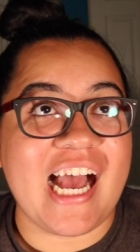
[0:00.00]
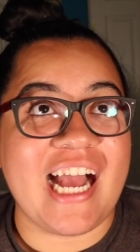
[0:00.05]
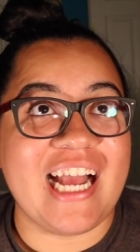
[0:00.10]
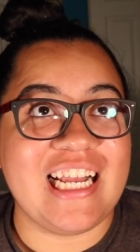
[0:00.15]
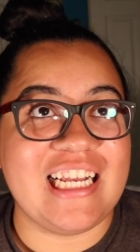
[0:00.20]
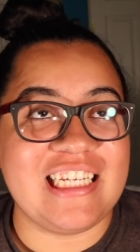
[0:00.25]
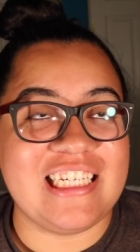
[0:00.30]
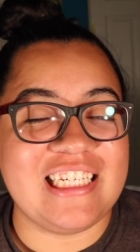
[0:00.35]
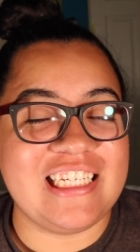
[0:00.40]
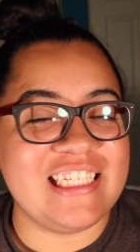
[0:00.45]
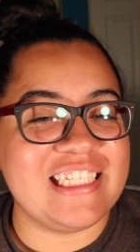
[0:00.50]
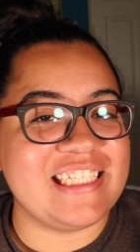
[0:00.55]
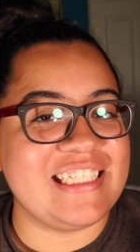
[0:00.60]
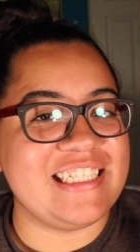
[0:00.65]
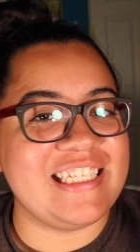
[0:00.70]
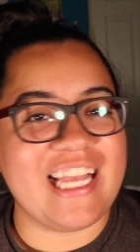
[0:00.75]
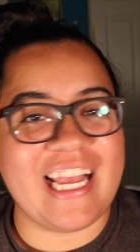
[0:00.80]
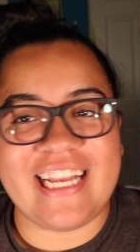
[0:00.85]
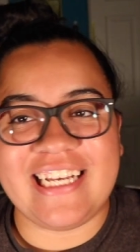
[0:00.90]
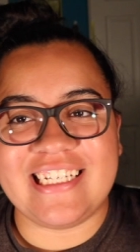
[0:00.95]
I just
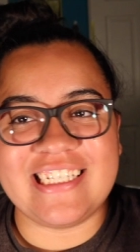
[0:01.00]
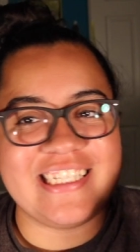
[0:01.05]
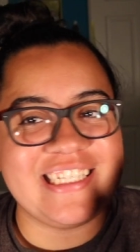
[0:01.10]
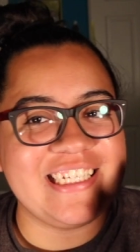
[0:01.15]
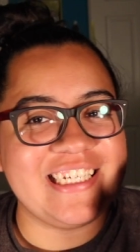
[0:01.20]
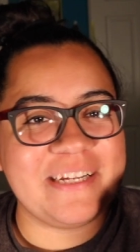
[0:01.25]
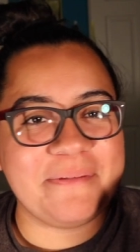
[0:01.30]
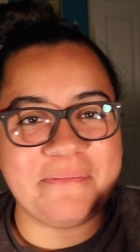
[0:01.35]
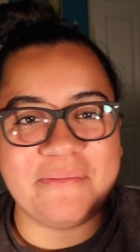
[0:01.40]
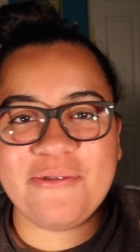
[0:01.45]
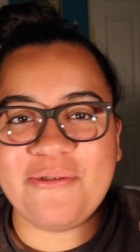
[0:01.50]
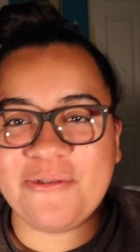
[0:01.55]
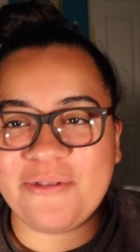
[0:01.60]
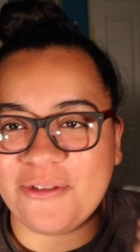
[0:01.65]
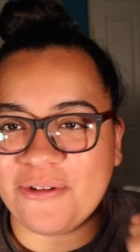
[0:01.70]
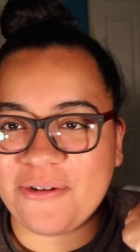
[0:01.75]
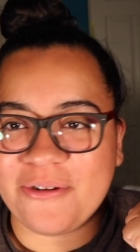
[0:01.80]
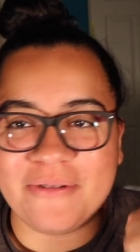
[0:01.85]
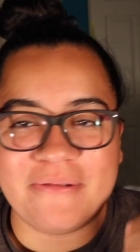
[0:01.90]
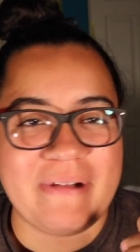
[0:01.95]
I just need to pull
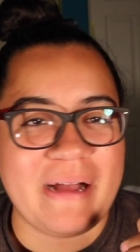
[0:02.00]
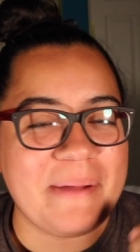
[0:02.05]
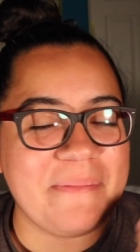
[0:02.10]
through.